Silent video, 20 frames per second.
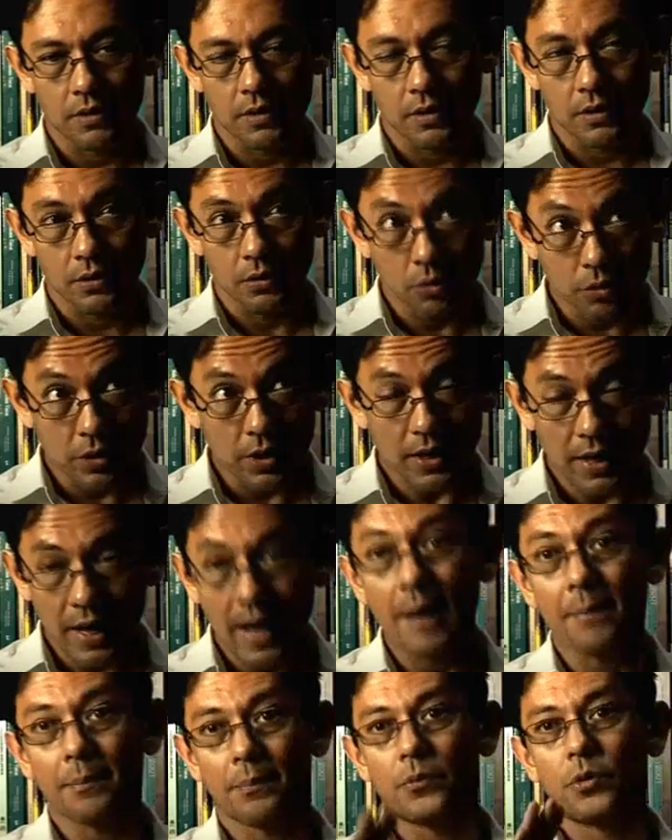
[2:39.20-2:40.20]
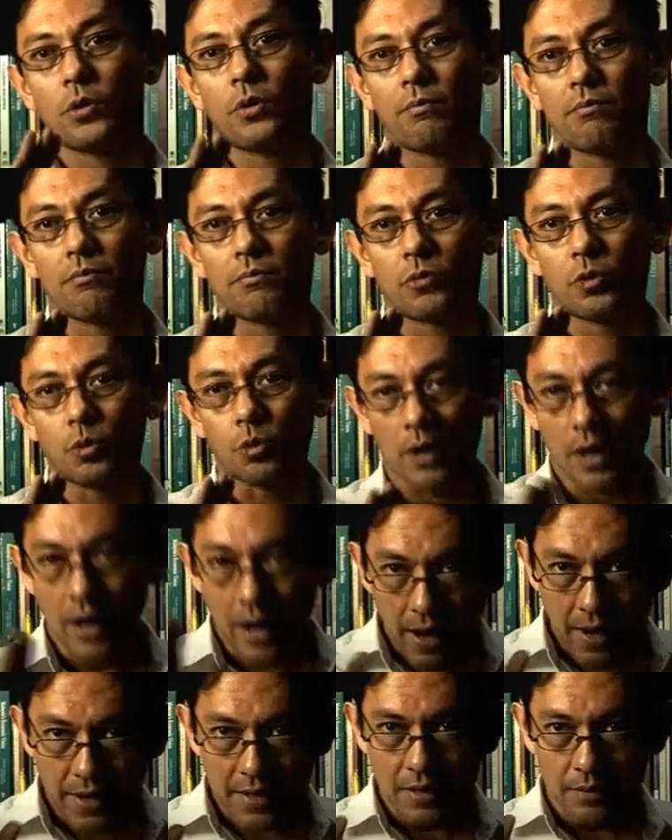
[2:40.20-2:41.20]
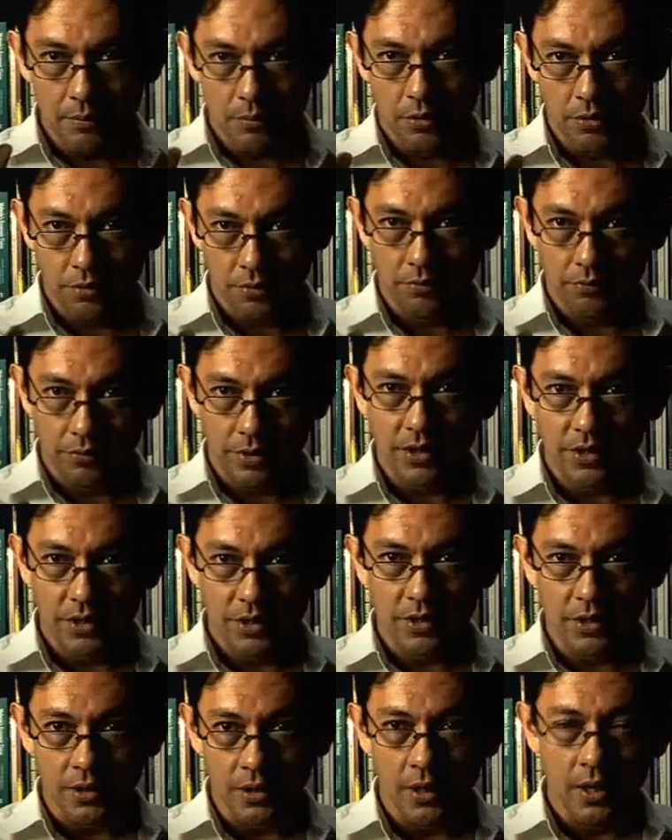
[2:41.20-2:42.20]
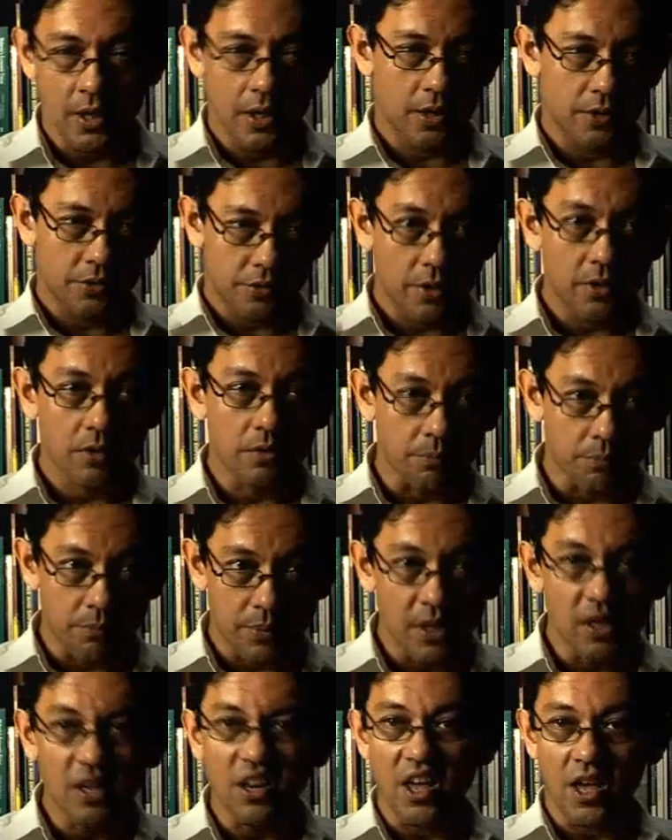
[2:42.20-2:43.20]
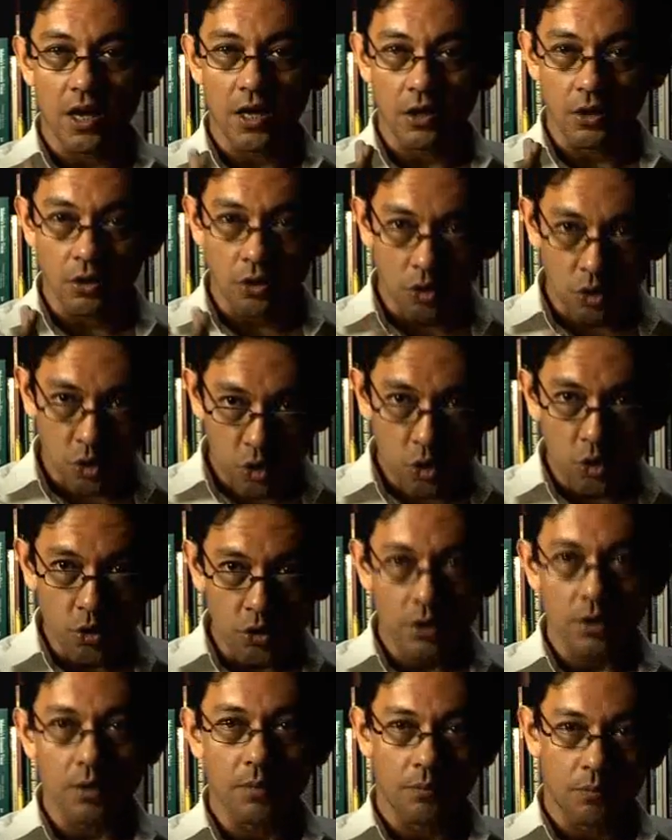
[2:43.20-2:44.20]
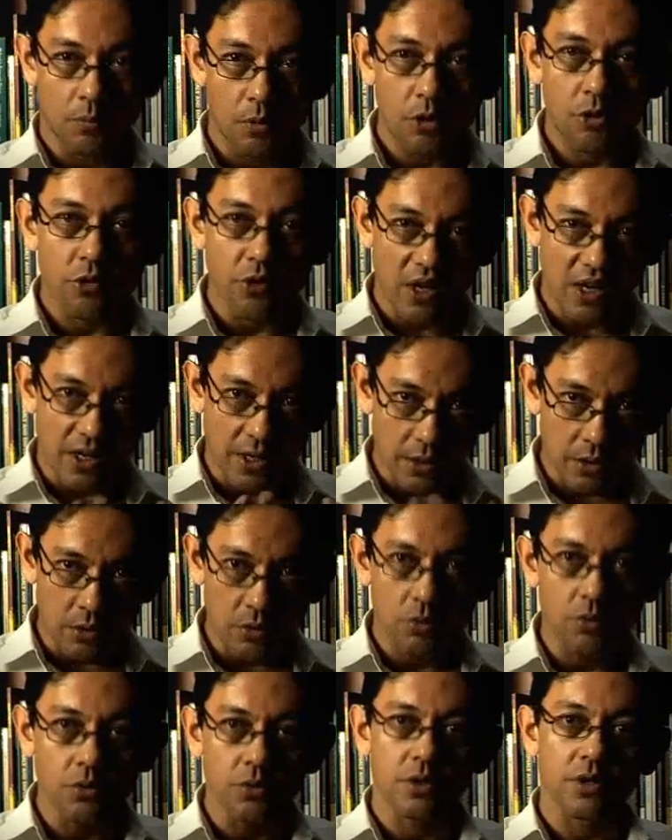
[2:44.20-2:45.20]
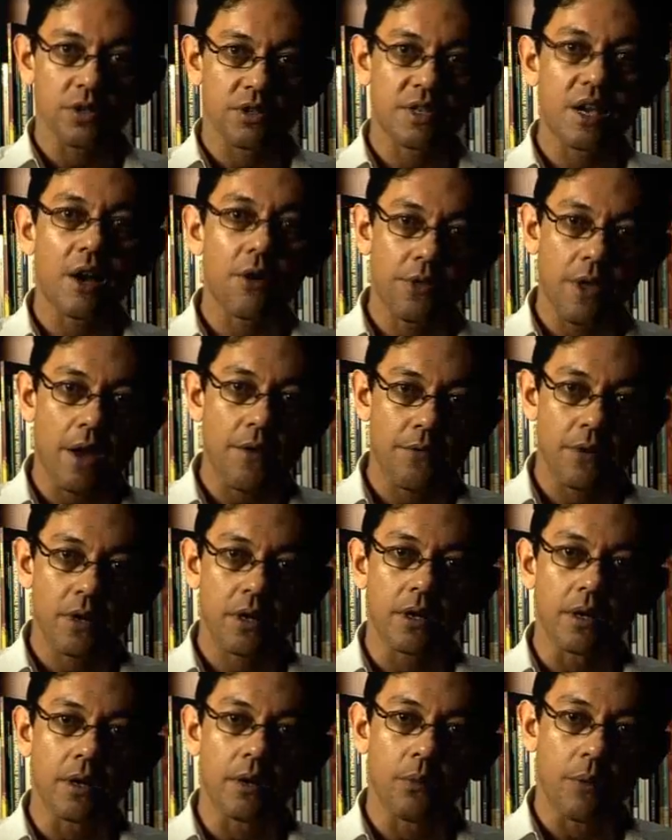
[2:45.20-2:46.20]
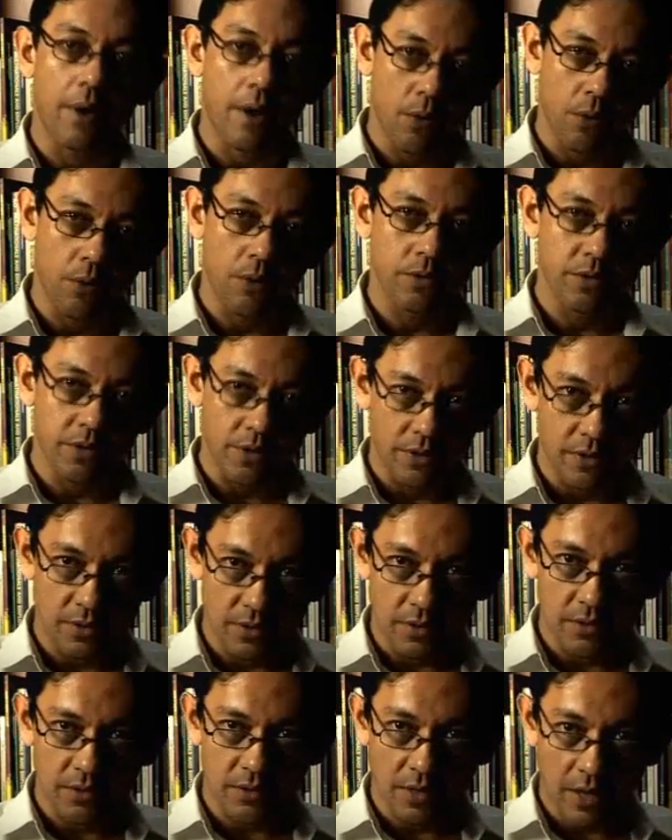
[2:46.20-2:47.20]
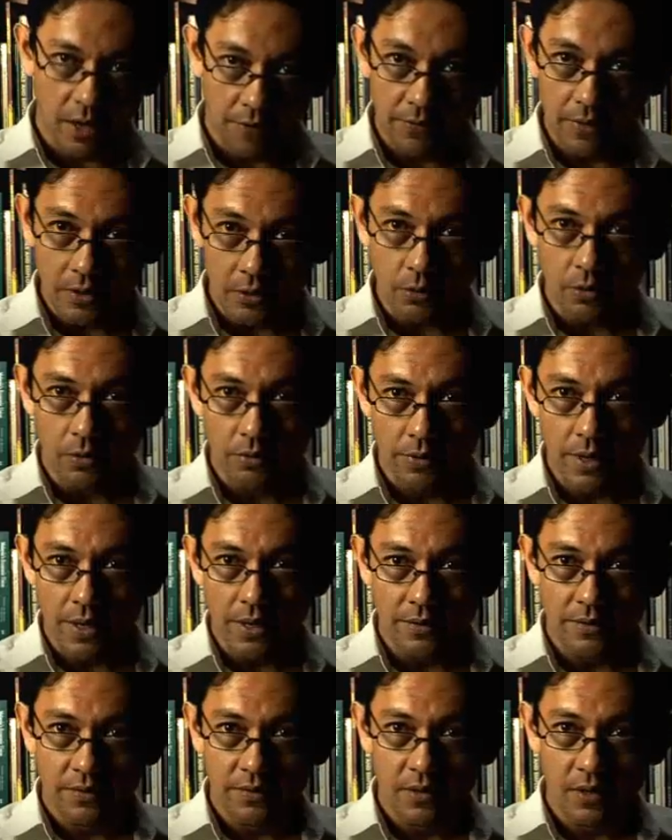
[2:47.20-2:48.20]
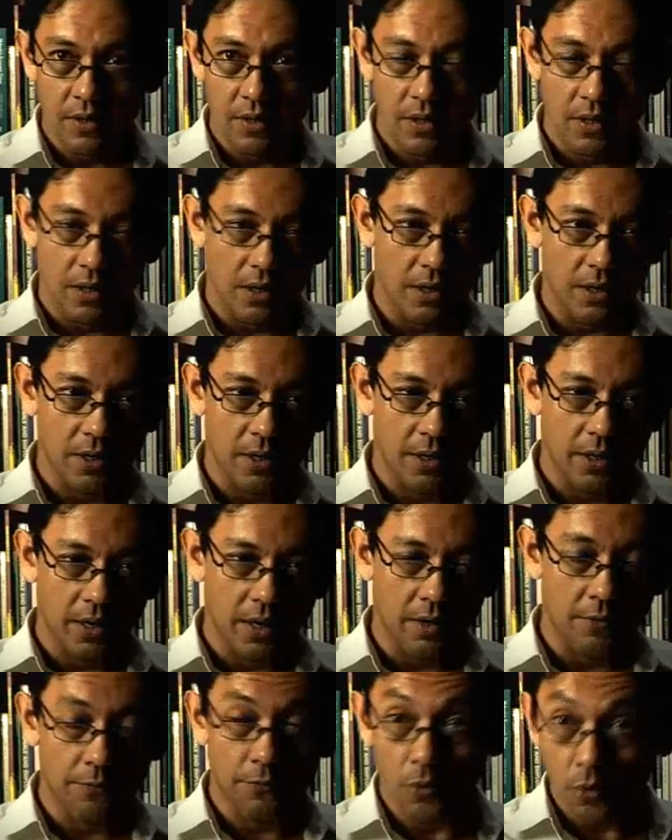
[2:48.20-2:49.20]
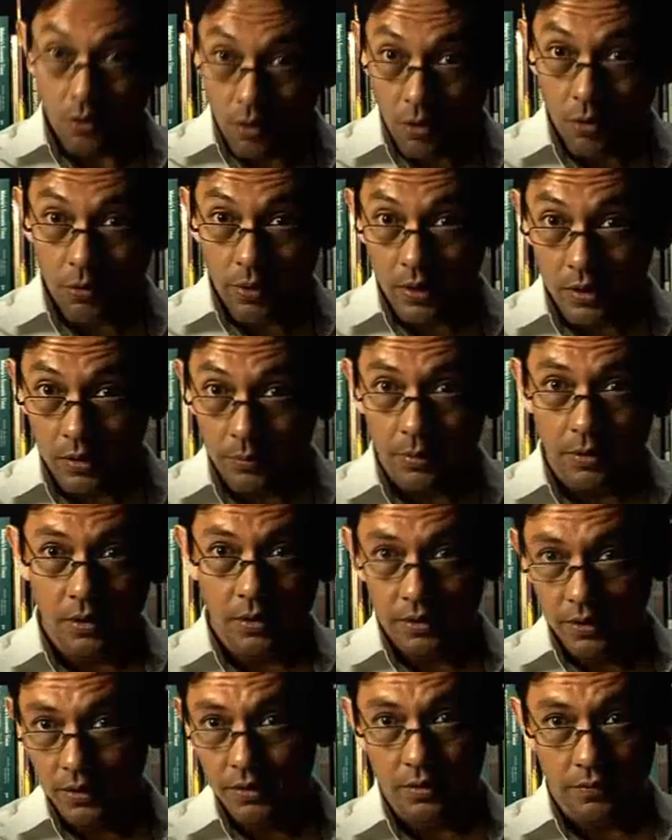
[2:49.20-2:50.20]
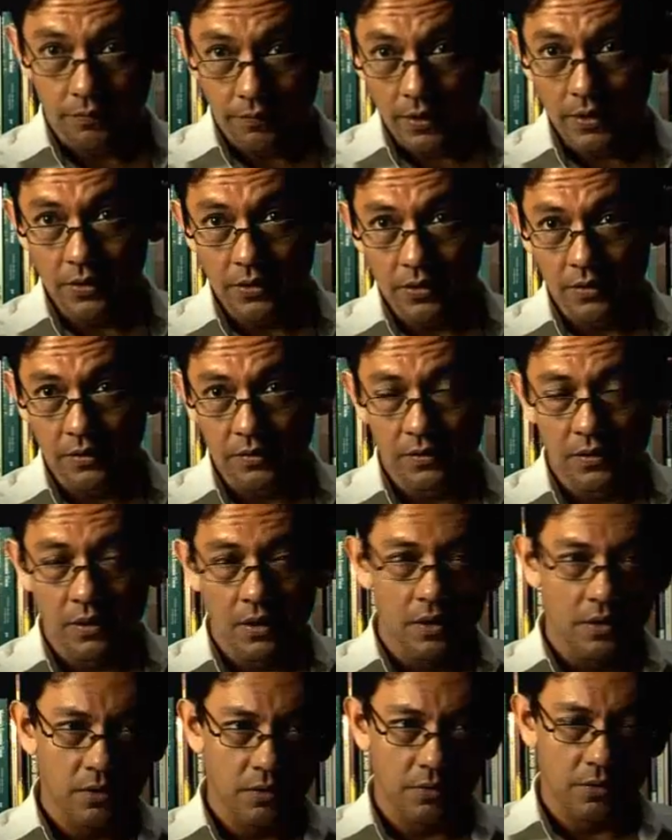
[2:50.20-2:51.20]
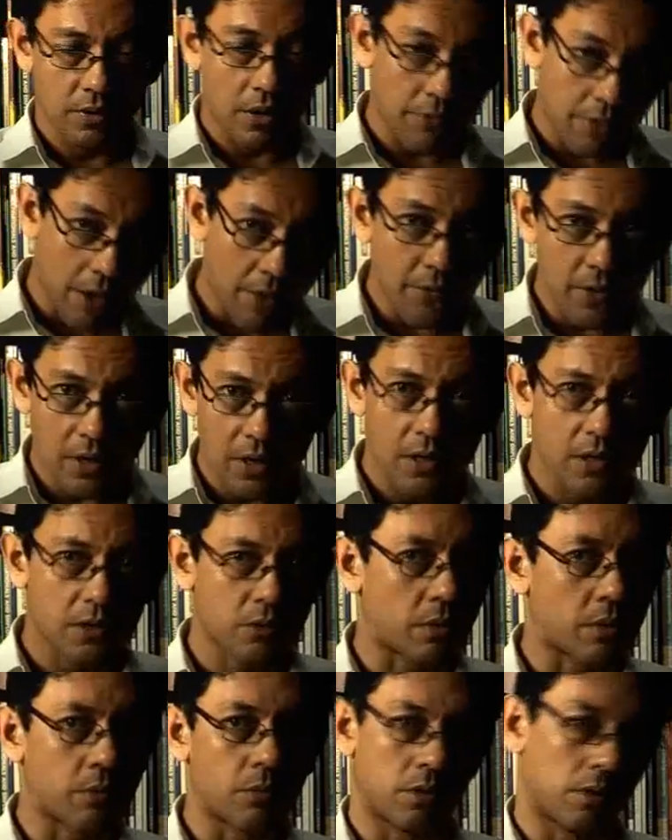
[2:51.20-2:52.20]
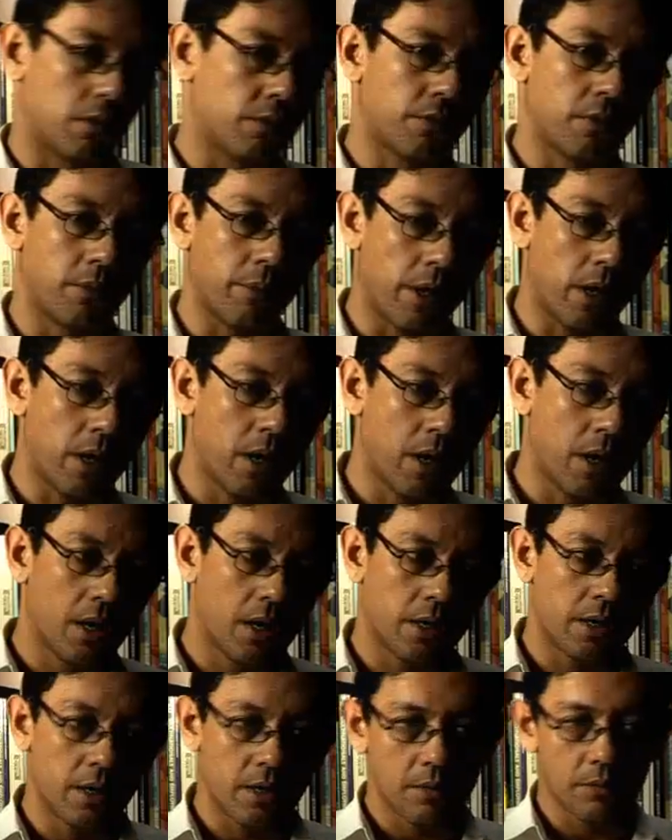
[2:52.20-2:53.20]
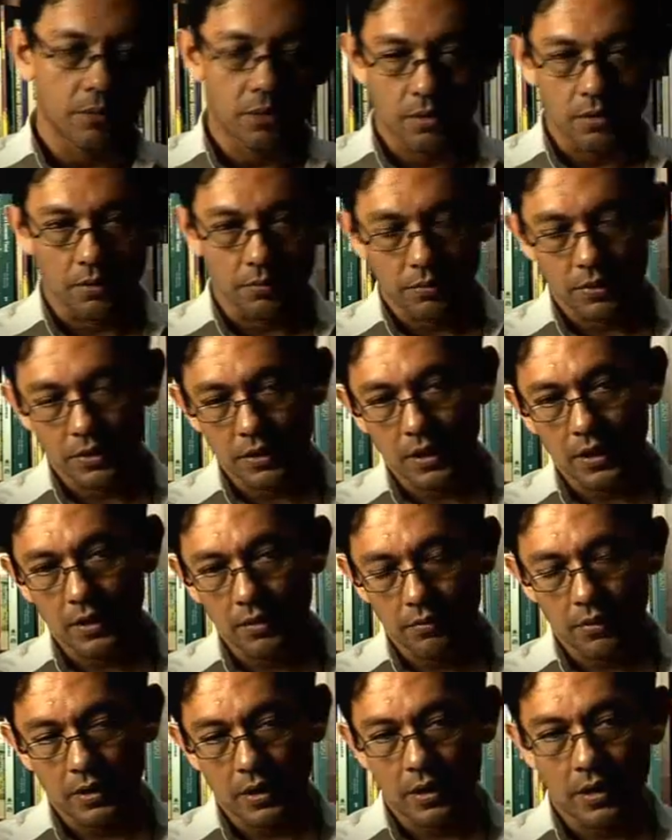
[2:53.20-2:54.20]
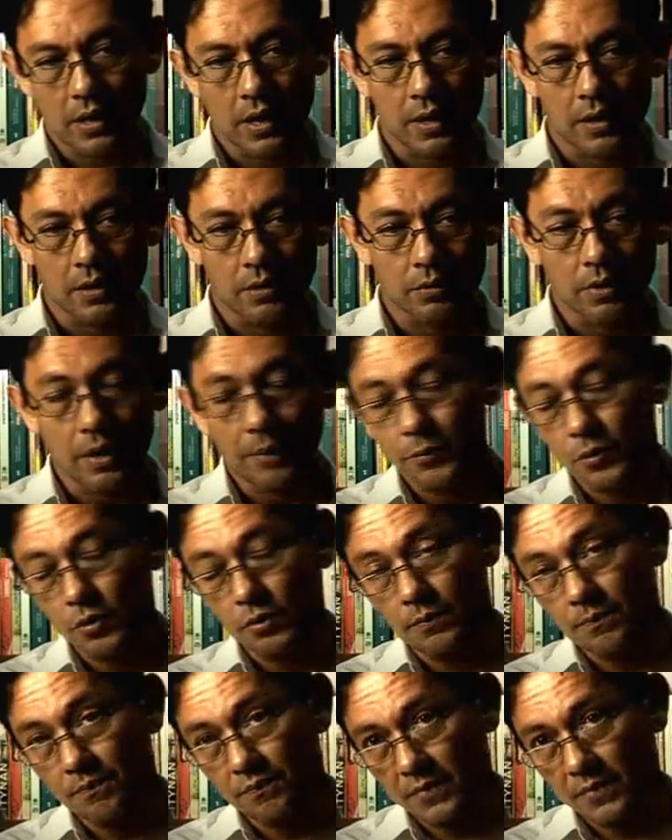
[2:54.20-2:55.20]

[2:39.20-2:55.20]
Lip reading: looking up to a higher moral register and trying to build a good, morally good South Africa where all citizens have equal rights and foregoing the politics of vengeance. So South Africa is one model for me. Another model which I look up to